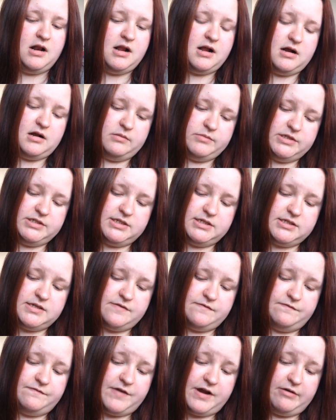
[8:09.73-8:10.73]
Um, this is
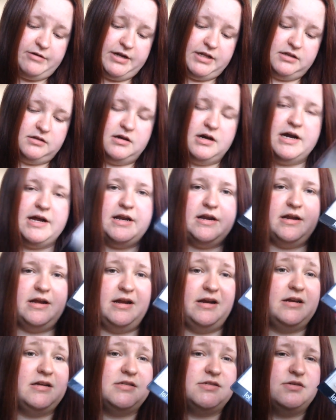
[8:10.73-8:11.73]
in very light,
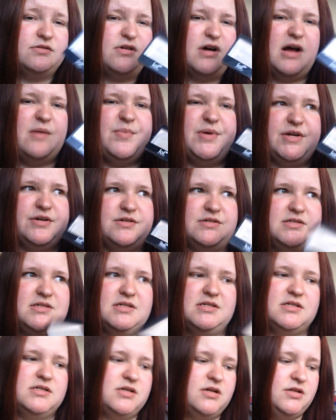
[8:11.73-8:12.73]
and it's alright because
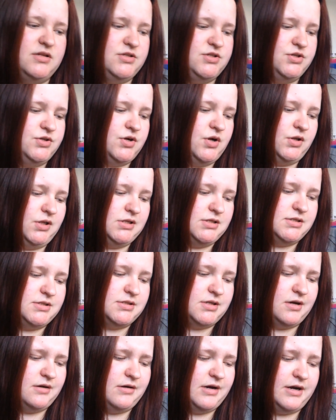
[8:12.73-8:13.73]
this is only $2,
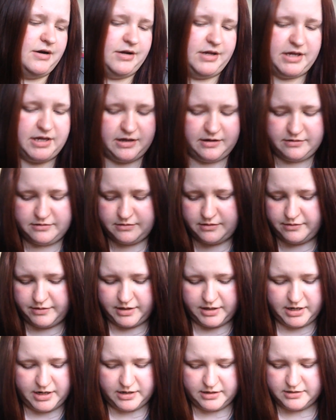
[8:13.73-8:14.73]
so I don't care.
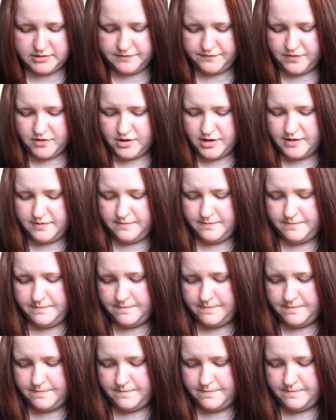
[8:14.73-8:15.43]
Throwing it out is fine.